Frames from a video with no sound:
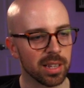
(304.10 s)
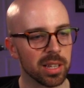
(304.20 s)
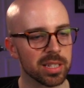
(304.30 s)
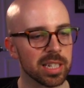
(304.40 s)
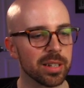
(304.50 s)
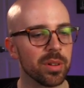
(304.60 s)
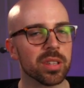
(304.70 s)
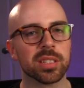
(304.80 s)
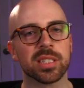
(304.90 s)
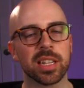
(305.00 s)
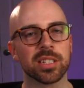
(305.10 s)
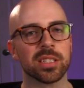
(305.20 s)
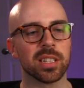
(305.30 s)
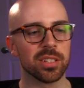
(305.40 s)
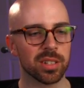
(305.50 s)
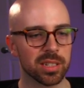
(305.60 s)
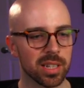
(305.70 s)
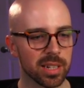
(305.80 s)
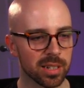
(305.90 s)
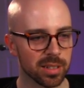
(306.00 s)
listing of all the stations that you can
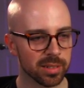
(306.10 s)
take